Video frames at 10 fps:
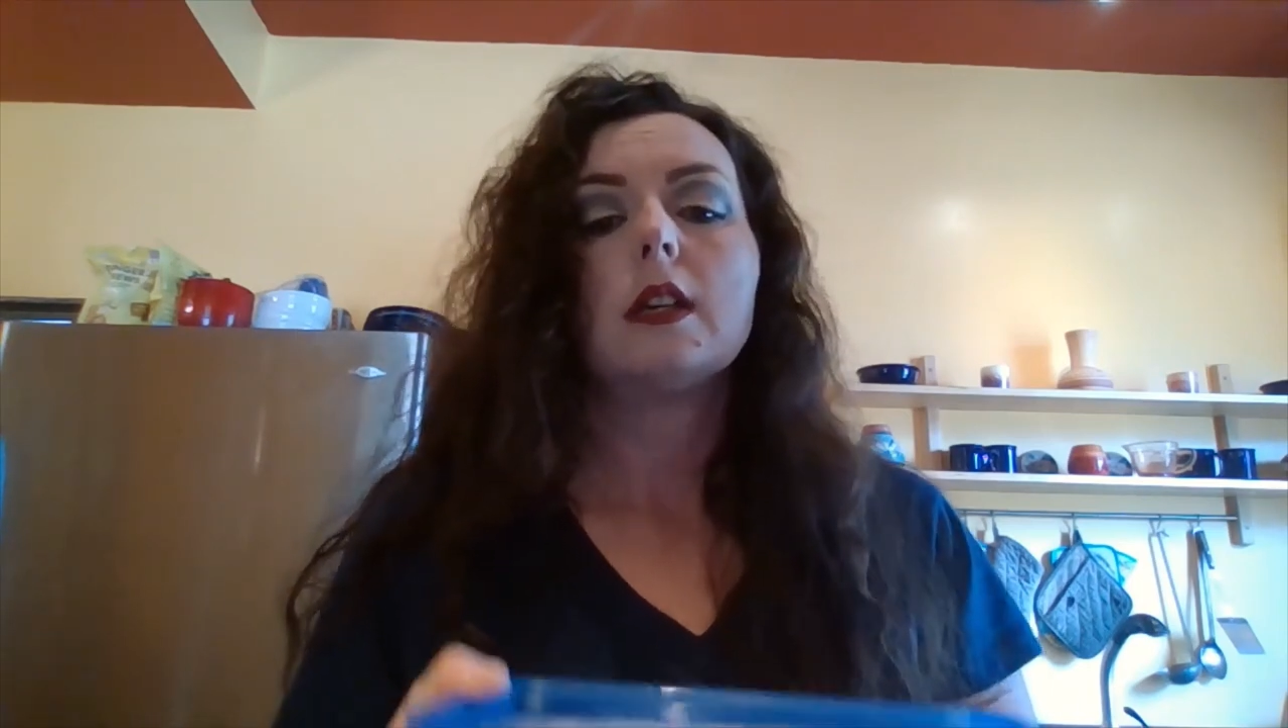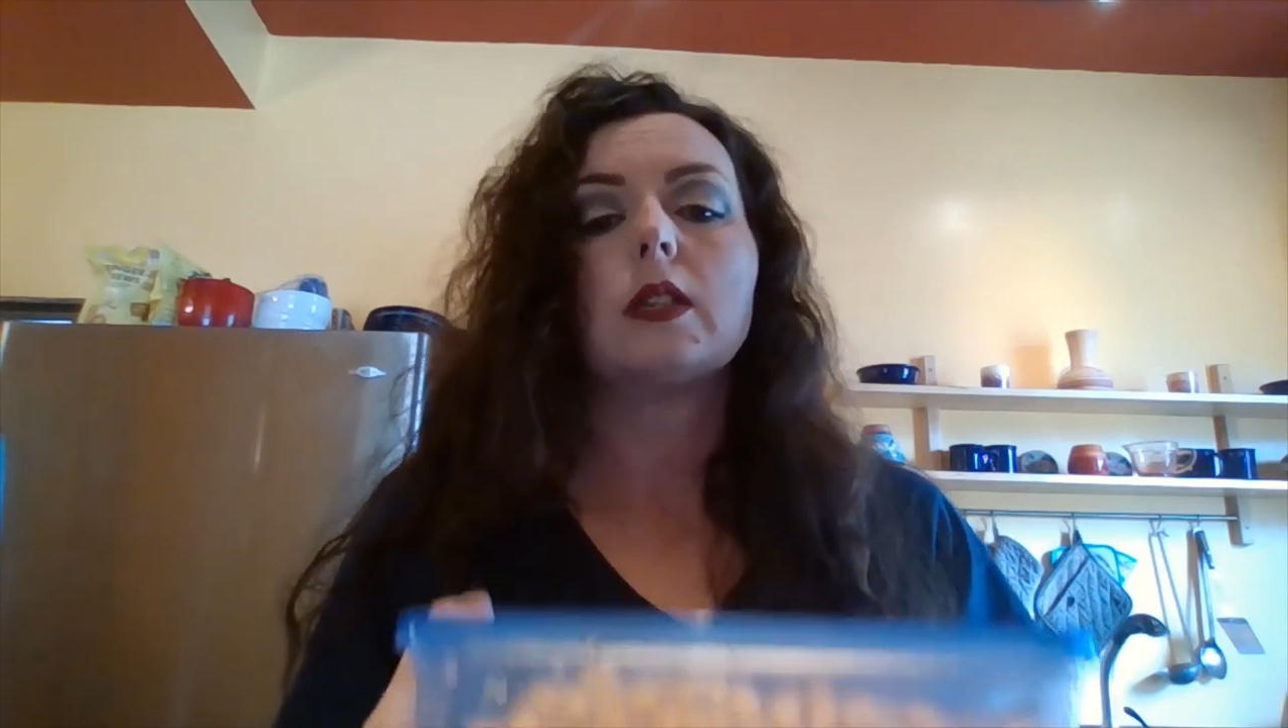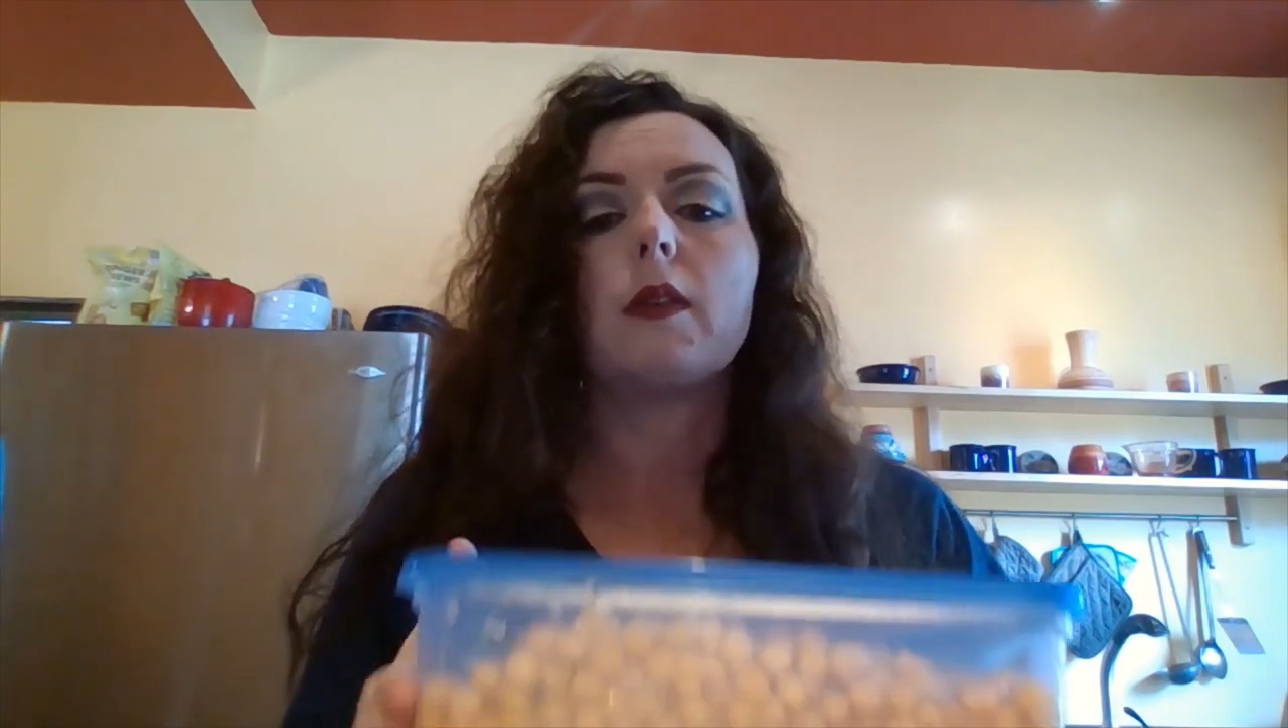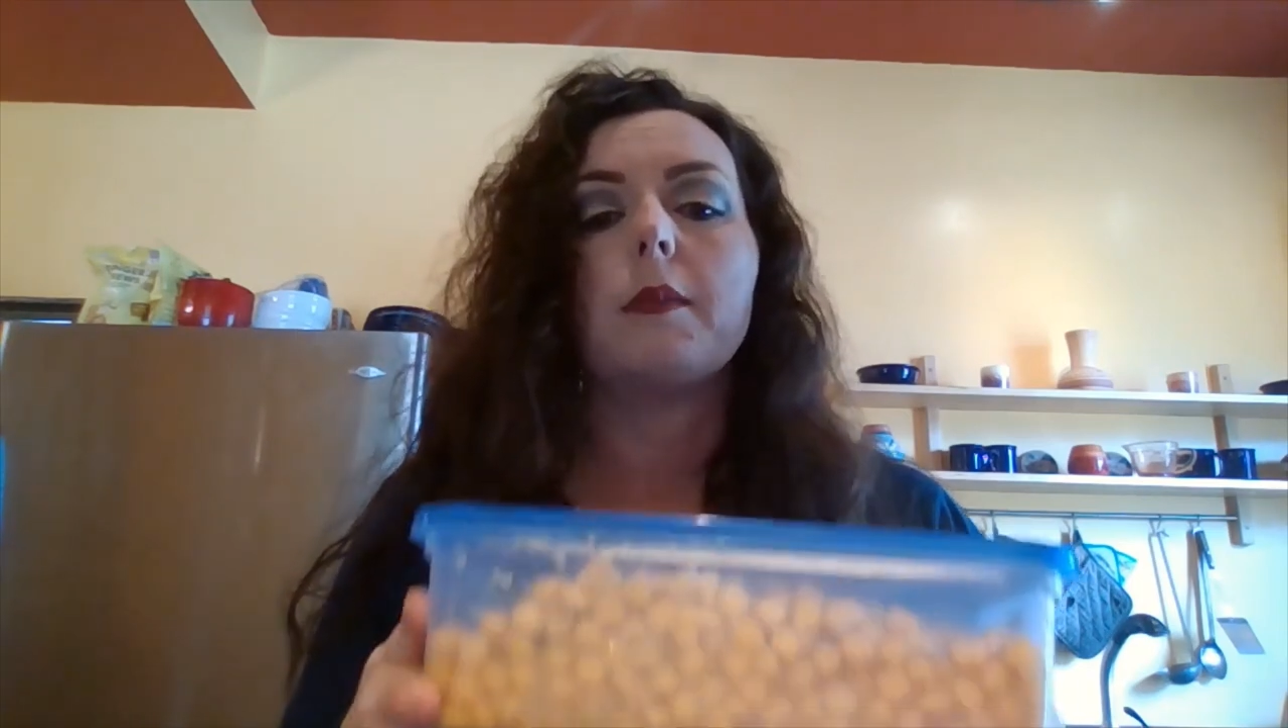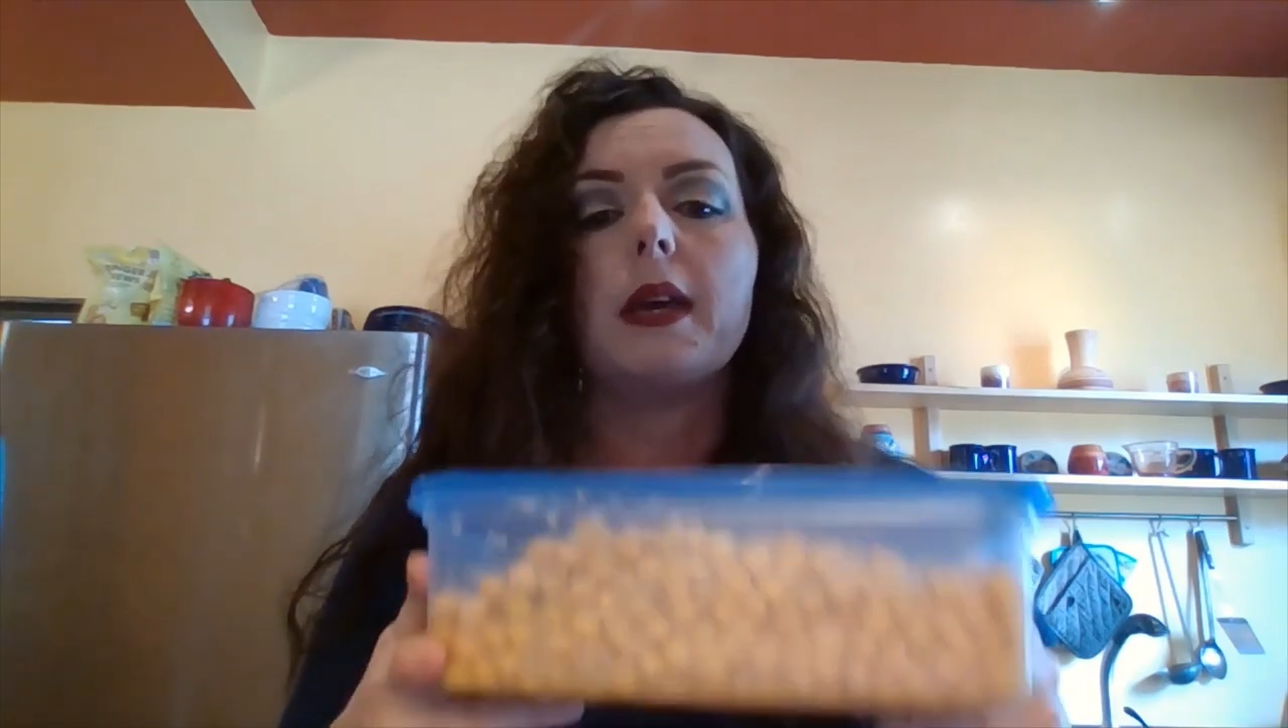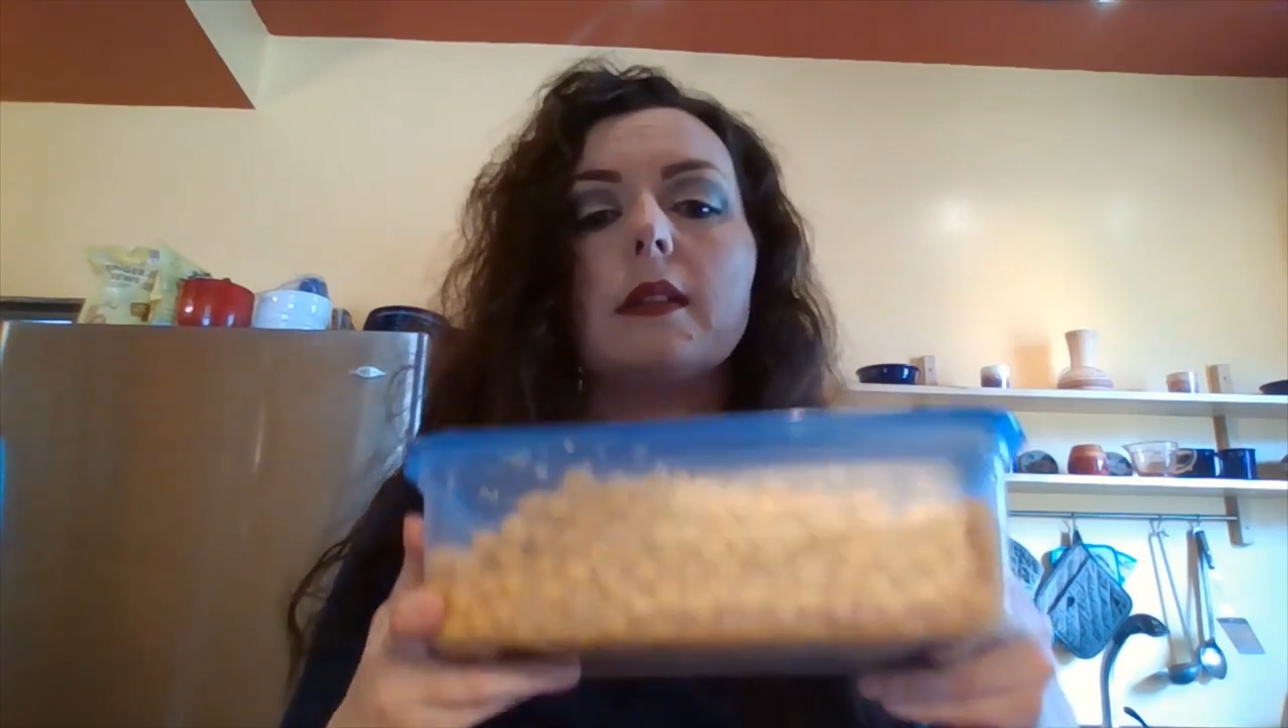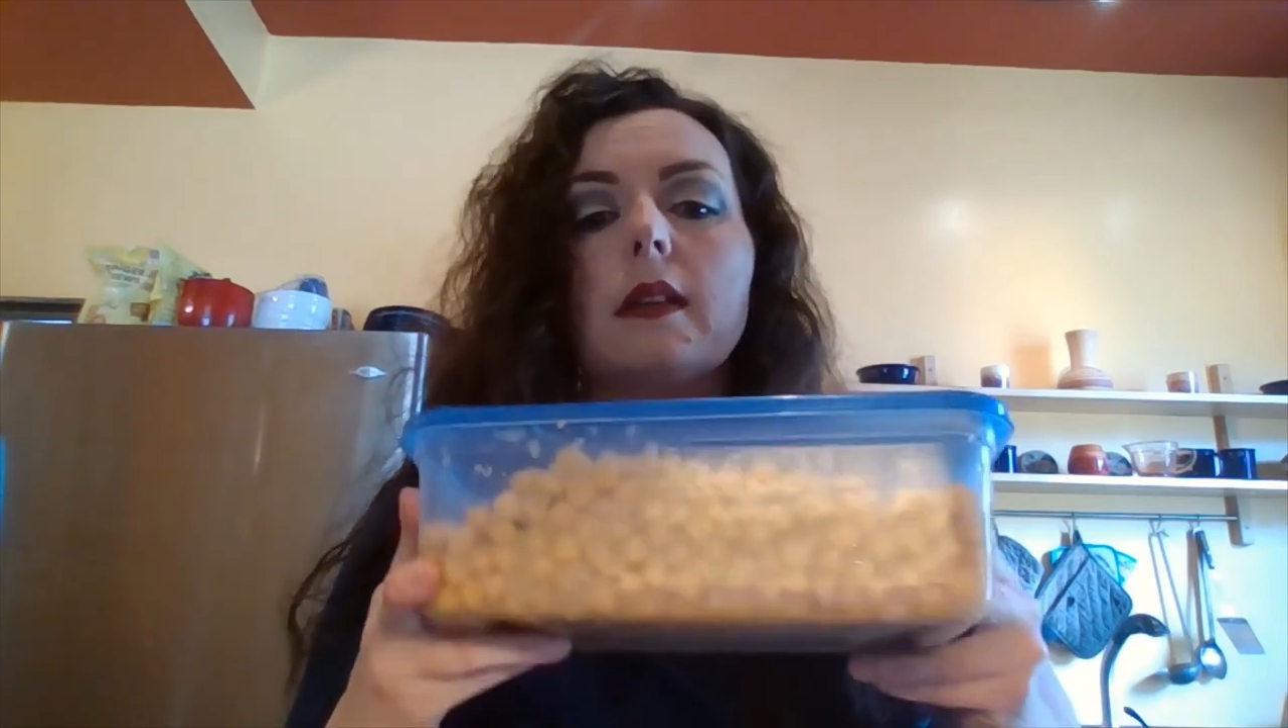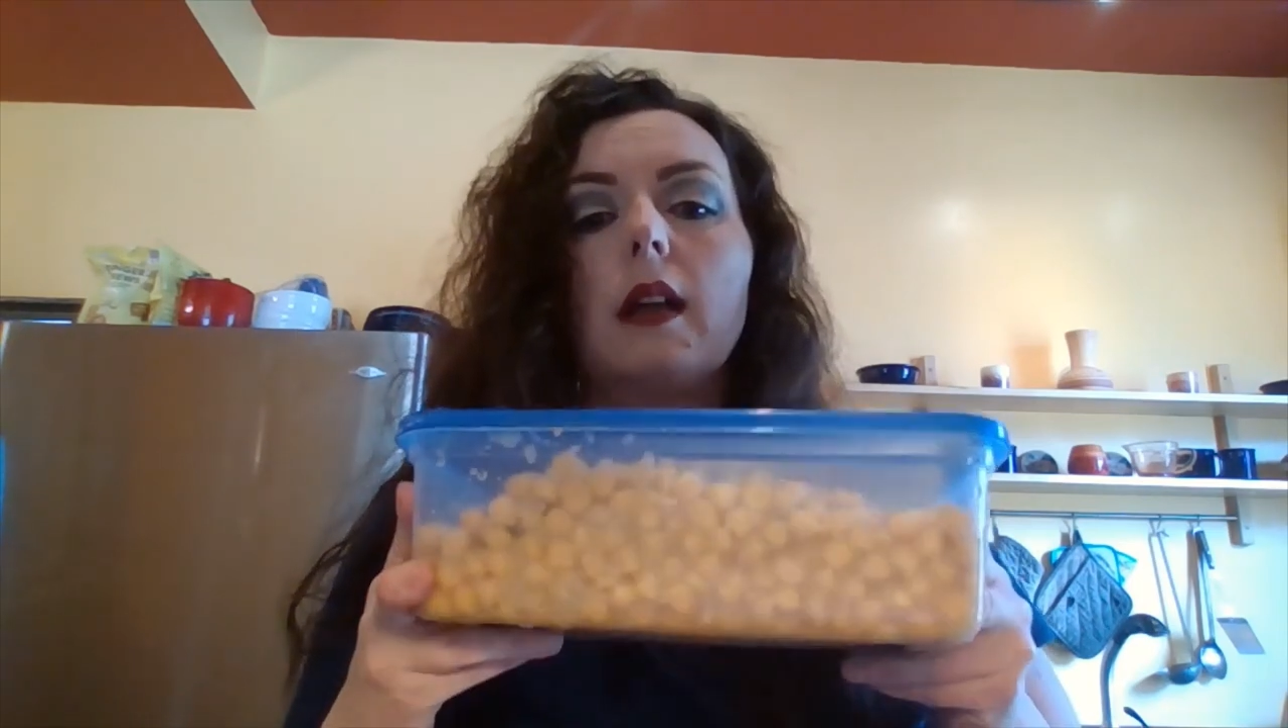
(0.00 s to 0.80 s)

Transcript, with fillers: So I made